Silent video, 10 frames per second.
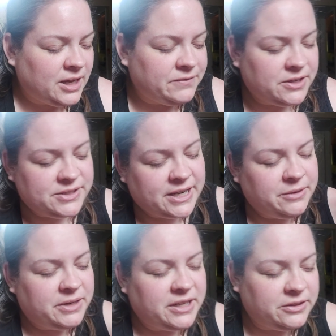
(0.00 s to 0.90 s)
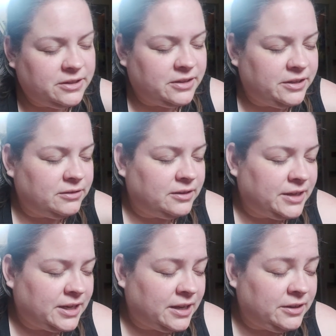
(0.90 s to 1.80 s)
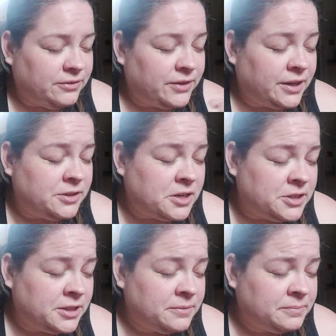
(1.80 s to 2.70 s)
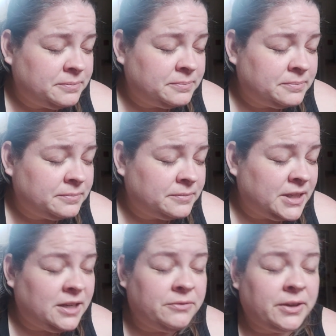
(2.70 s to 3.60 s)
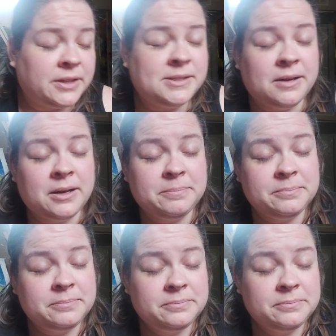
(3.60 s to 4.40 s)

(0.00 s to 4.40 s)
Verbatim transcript: if there's anyone out there that you're looking at and you're fucking judging, you need to fucking stop.